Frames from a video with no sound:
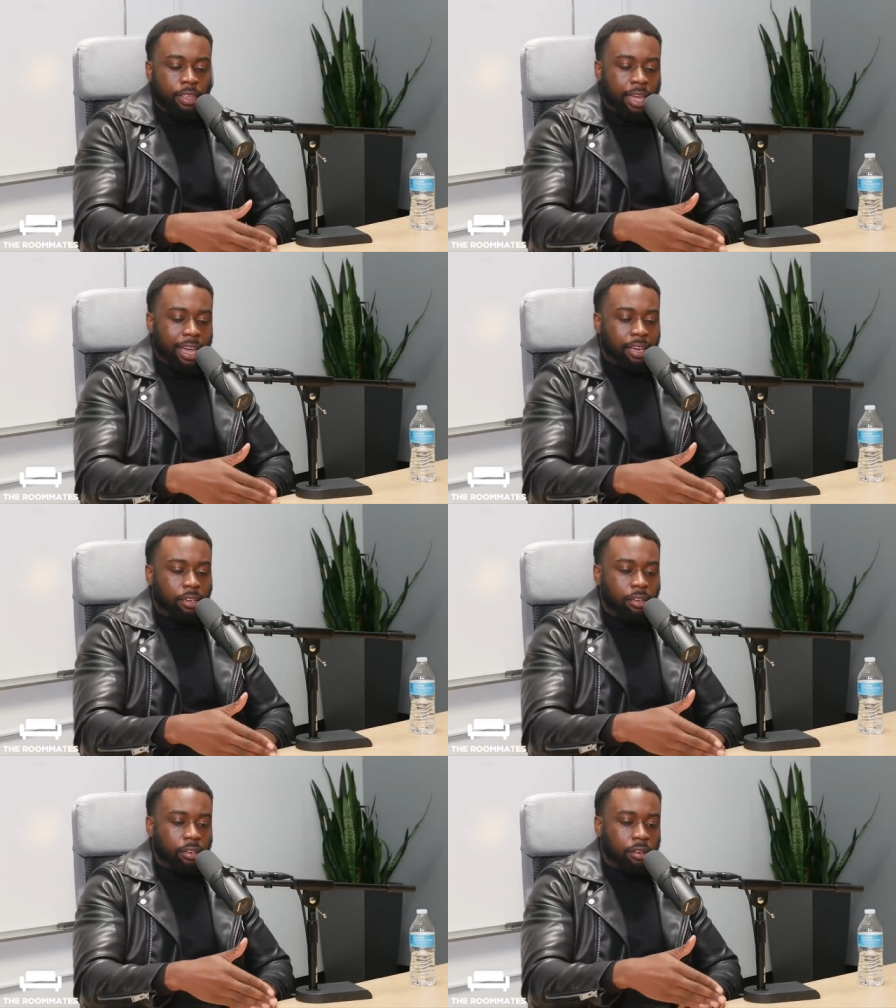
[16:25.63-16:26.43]

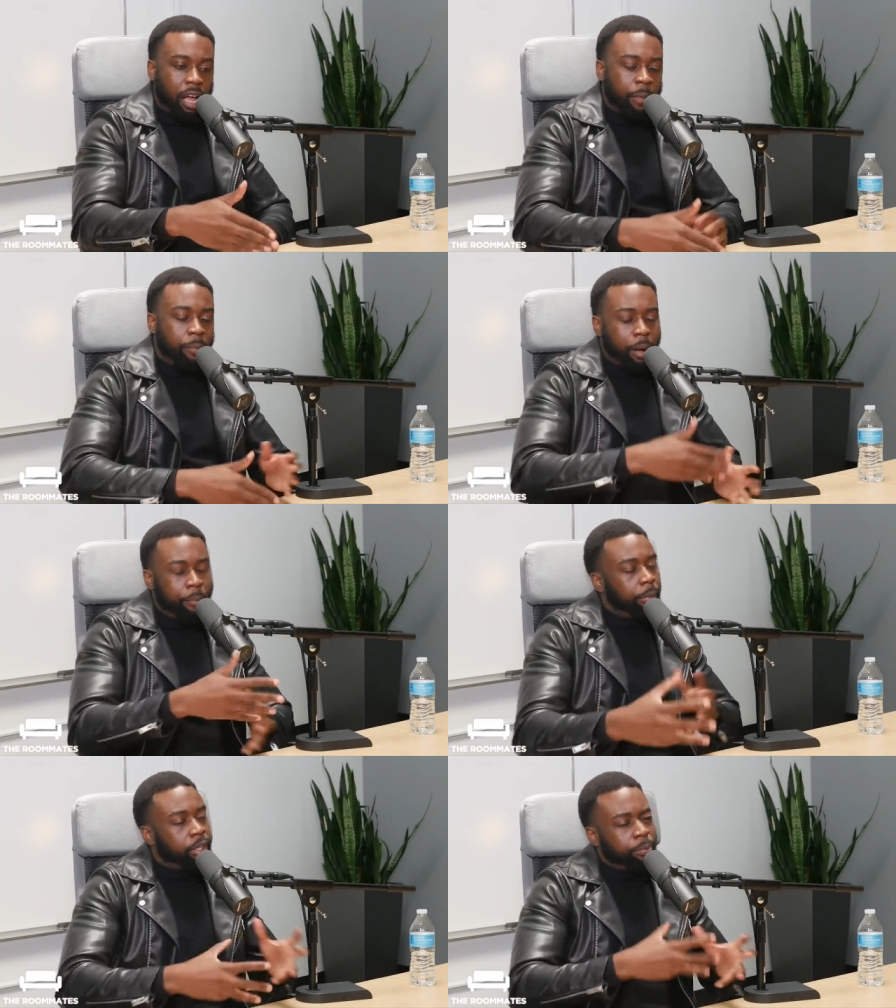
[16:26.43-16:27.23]
and
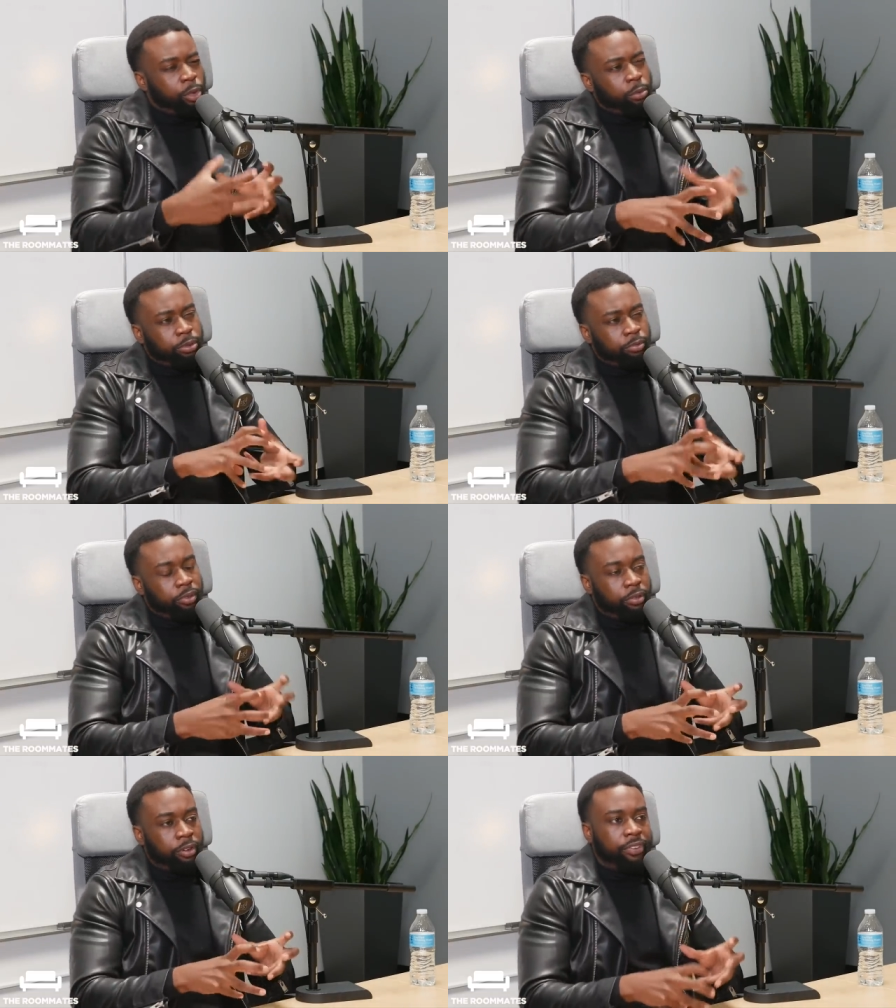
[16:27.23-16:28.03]
I'm doing some
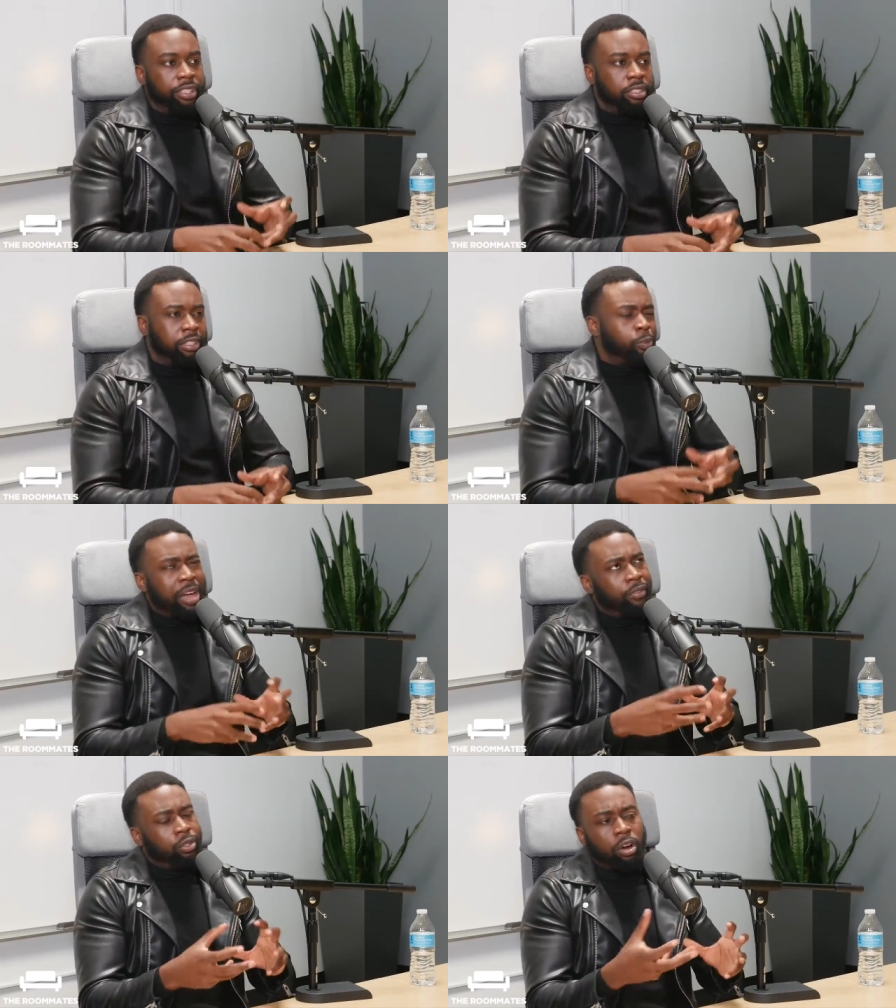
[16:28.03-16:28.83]
revisions because we
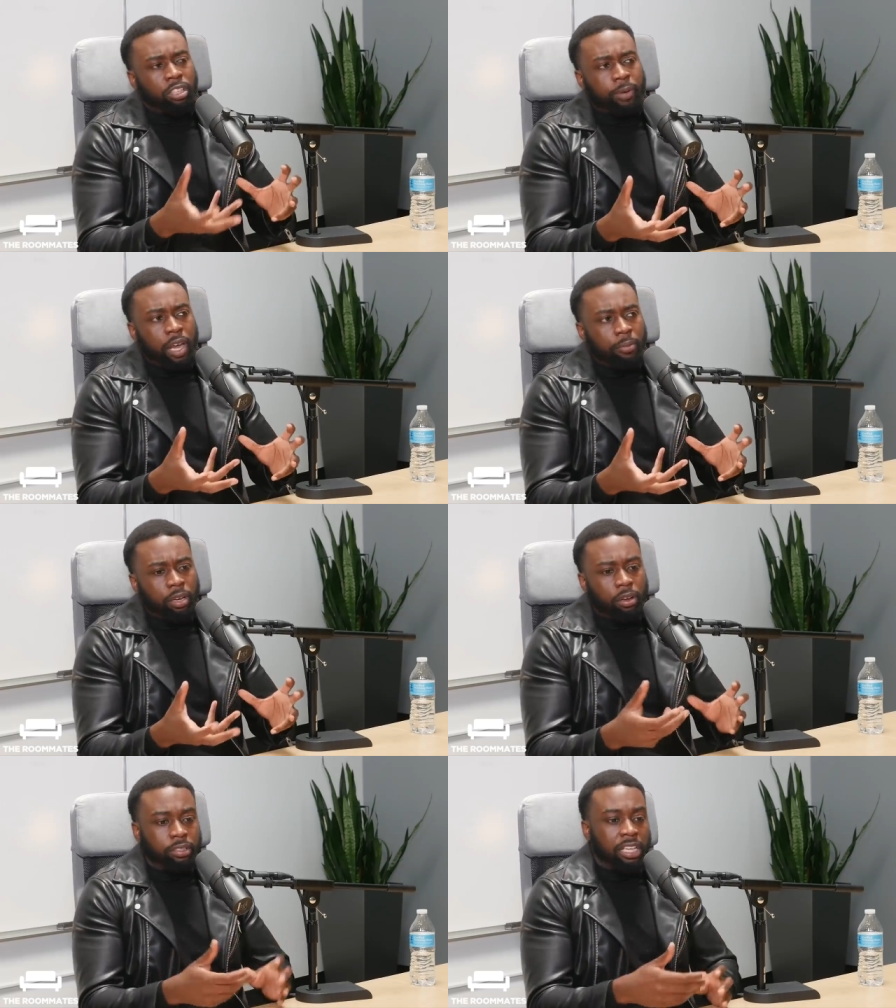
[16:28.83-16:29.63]
haven't talked about them in a
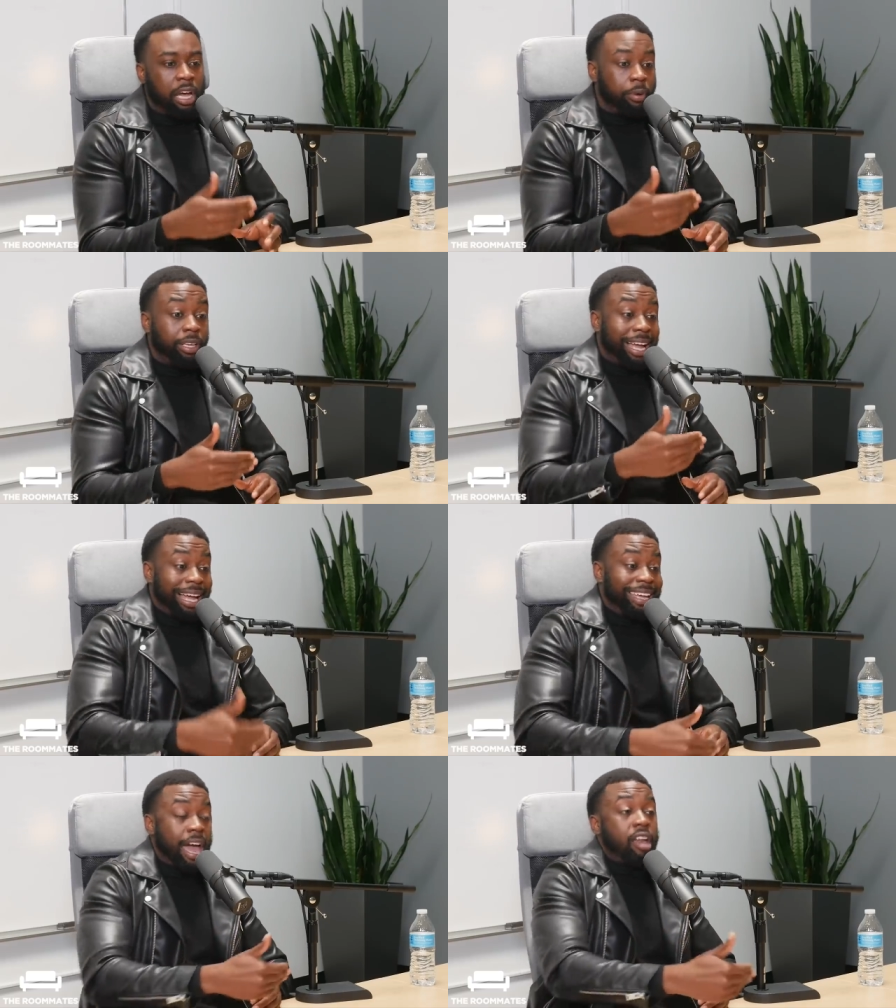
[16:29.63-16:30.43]
long time. But like
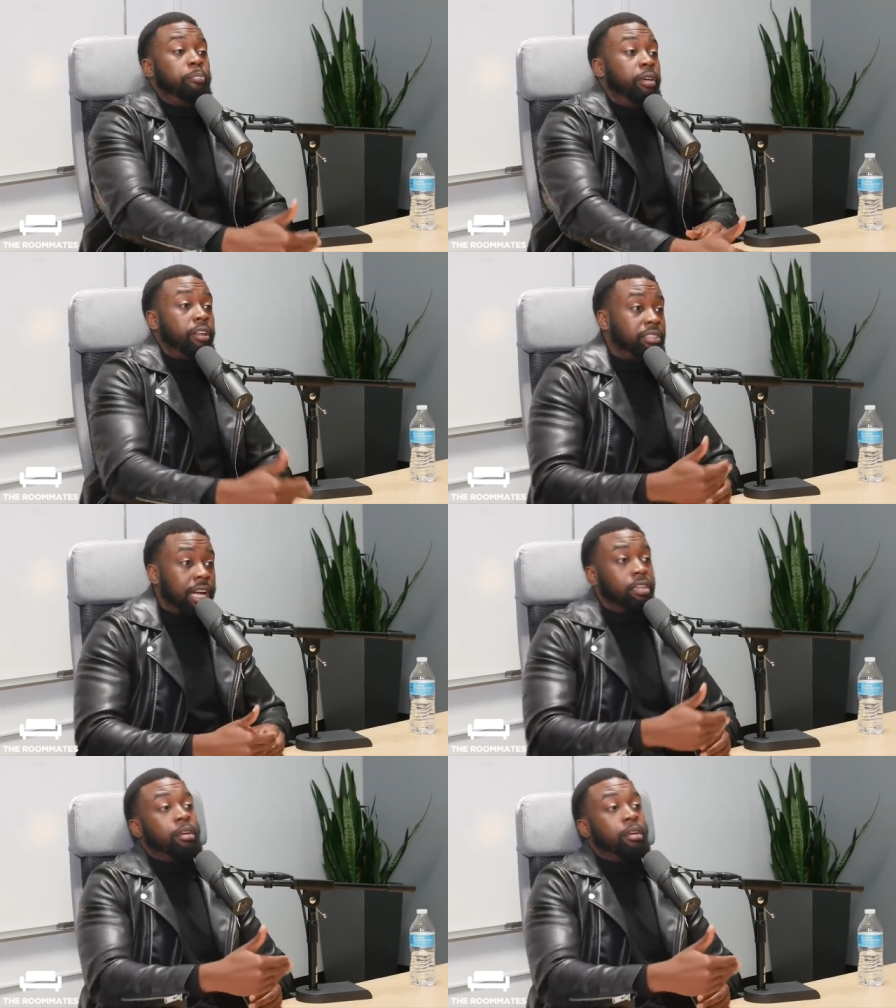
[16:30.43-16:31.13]
accountability is like